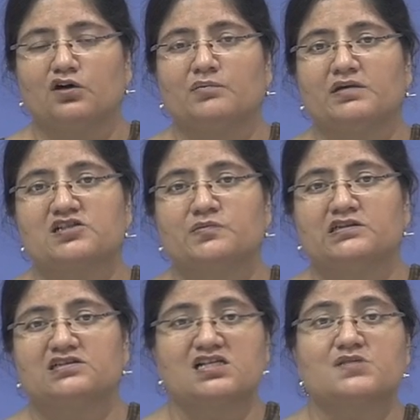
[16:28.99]

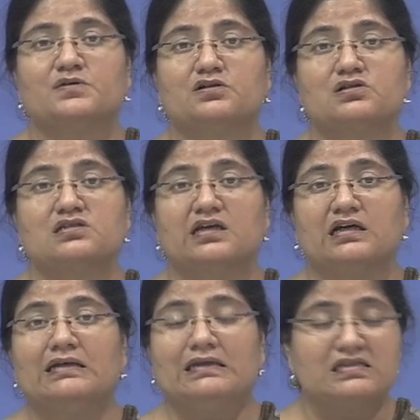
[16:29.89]
measurement just because they
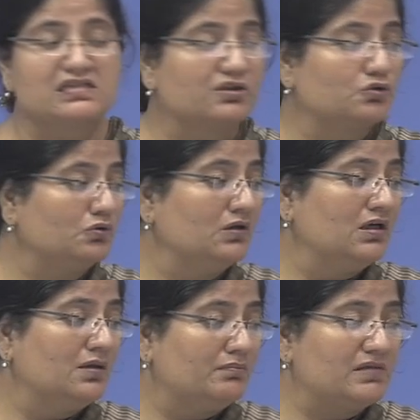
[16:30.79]
are easy to
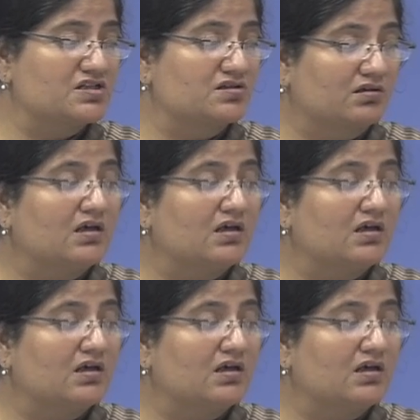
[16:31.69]
measure.